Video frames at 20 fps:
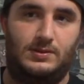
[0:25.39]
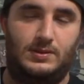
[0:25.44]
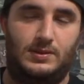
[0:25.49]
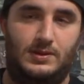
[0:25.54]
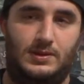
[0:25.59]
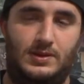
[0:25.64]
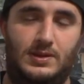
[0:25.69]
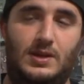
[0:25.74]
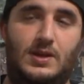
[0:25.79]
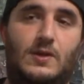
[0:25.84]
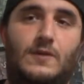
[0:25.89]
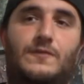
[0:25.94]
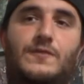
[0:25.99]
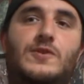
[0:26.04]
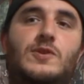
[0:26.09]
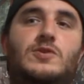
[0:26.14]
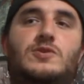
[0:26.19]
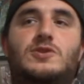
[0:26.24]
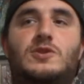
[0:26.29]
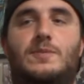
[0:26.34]
near
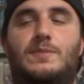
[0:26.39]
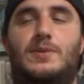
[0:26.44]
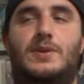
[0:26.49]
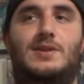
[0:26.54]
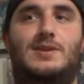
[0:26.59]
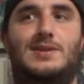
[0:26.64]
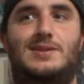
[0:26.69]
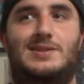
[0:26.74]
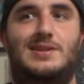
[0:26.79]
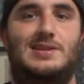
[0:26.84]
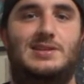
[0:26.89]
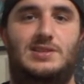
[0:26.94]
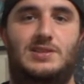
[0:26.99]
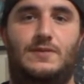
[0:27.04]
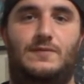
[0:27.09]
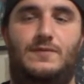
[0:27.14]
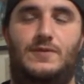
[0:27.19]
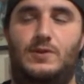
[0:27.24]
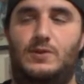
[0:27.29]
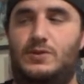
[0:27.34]
future but the
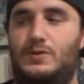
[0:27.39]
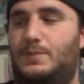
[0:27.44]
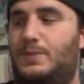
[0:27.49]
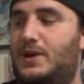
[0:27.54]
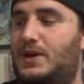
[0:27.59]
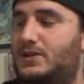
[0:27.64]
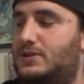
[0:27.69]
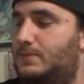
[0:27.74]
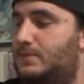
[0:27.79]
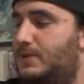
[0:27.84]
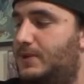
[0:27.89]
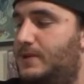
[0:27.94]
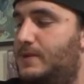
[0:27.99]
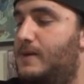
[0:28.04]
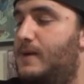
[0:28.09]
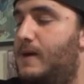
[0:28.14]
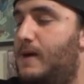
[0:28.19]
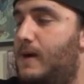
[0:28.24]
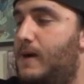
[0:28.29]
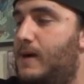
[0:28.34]
distant future possibly.
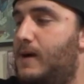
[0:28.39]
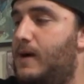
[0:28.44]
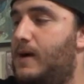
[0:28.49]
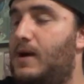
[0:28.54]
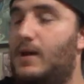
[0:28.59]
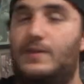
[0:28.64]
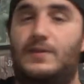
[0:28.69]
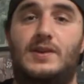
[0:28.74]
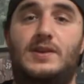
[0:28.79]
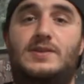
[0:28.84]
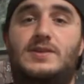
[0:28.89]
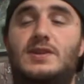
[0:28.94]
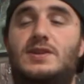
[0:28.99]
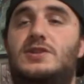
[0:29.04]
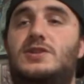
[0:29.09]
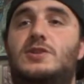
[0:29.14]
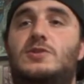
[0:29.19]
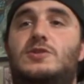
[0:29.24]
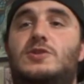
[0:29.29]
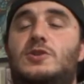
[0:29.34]
This
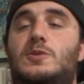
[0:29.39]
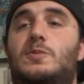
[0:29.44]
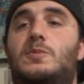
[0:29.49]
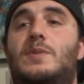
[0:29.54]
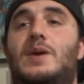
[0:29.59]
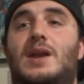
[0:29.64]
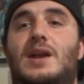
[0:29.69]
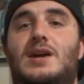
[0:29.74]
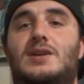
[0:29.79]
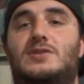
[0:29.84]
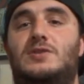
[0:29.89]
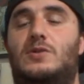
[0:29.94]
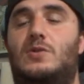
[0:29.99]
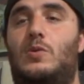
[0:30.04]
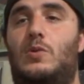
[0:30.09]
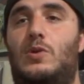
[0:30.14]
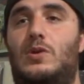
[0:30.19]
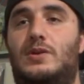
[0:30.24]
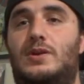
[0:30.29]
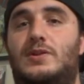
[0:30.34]
issue, Superman has the
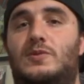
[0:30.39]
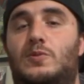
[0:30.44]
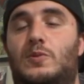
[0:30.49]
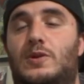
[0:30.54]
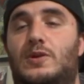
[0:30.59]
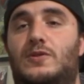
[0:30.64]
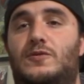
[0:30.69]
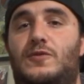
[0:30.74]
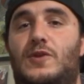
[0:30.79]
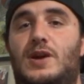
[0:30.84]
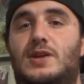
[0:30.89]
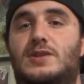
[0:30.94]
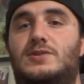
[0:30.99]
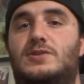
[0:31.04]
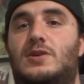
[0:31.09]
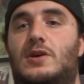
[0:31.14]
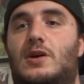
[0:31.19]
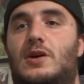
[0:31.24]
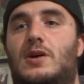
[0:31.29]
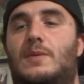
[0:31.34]
coordinates where his friends
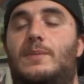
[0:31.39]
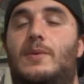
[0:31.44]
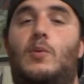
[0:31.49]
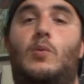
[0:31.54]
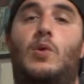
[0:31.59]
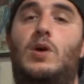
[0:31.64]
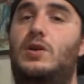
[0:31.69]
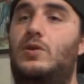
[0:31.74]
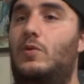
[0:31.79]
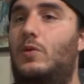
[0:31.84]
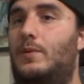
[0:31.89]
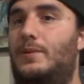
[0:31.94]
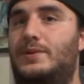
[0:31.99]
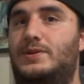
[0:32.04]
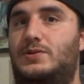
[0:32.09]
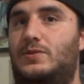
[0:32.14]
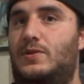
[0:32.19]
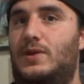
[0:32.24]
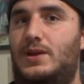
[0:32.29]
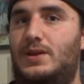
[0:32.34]
are, but Wonder
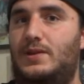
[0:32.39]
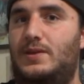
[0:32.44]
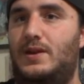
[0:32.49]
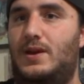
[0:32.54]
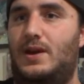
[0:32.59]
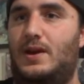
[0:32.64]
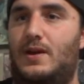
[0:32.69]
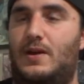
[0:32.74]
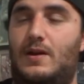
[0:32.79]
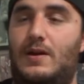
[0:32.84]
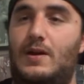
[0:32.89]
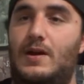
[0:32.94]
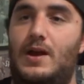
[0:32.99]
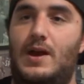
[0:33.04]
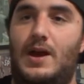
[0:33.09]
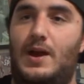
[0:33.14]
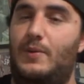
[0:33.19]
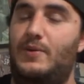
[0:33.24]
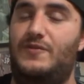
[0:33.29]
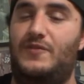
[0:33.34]
Woman's already there,
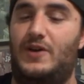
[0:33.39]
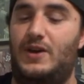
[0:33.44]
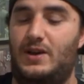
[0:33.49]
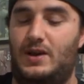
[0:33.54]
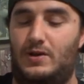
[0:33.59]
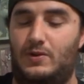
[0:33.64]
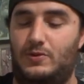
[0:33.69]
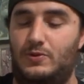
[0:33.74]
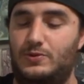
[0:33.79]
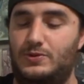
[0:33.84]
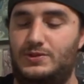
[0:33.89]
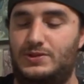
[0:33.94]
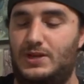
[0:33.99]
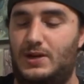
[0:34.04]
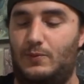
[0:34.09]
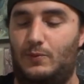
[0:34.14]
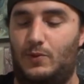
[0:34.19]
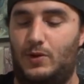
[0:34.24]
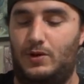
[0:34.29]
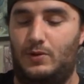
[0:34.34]
and we find out who
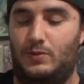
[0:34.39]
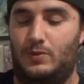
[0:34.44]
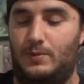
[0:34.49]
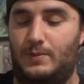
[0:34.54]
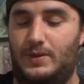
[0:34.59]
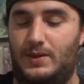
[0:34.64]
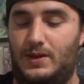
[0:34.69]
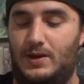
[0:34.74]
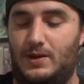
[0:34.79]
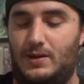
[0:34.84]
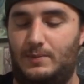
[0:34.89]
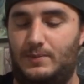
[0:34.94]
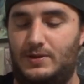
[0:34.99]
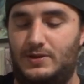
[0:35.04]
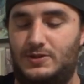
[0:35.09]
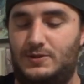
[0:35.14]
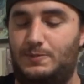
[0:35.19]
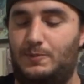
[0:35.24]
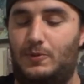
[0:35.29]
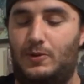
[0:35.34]
sent Wonder Woman there. I'm going
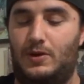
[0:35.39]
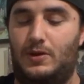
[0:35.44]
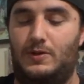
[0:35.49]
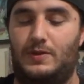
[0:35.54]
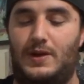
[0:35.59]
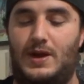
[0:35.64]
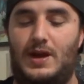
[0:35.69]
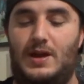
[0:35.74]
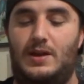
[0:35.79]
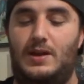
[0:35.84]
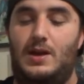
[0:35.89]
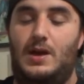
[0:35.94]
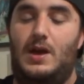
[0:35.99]
to spoil that,